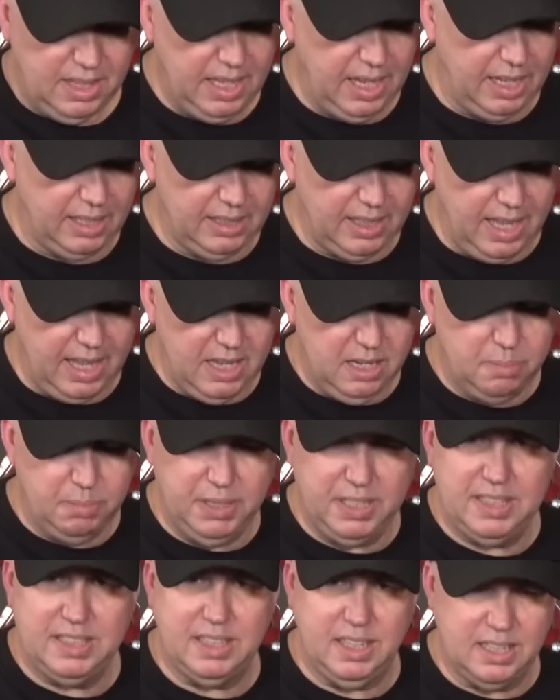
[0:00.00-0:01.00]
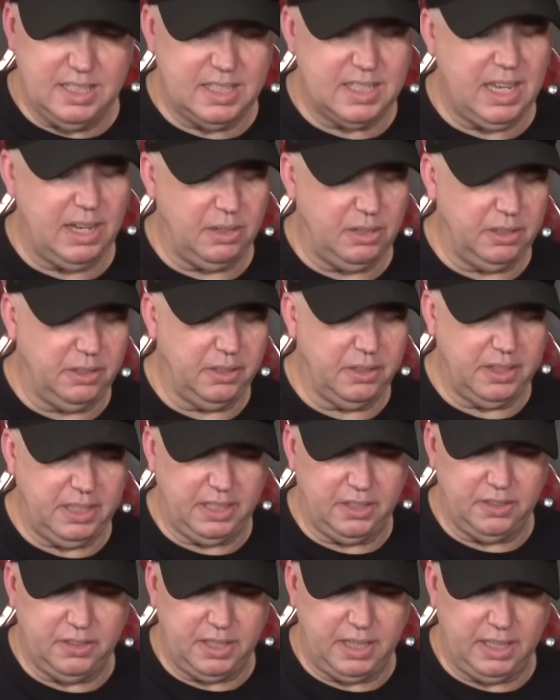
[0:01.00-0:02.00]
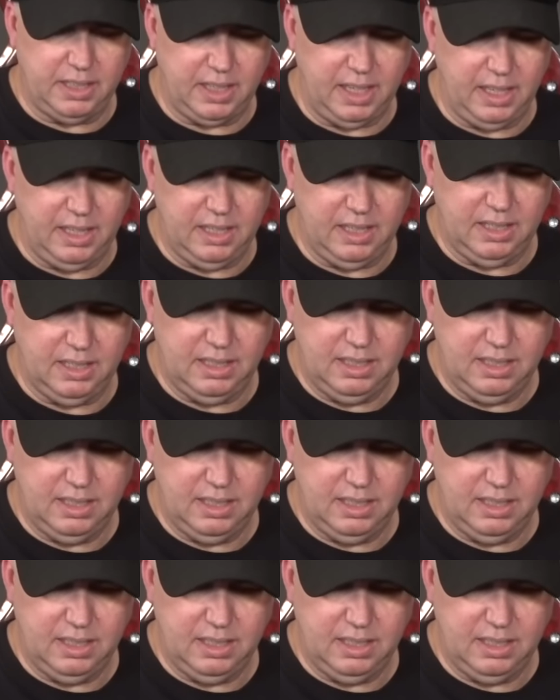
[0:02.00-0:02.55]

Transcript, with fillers: thing I like, but it does sound a little thinner than I like.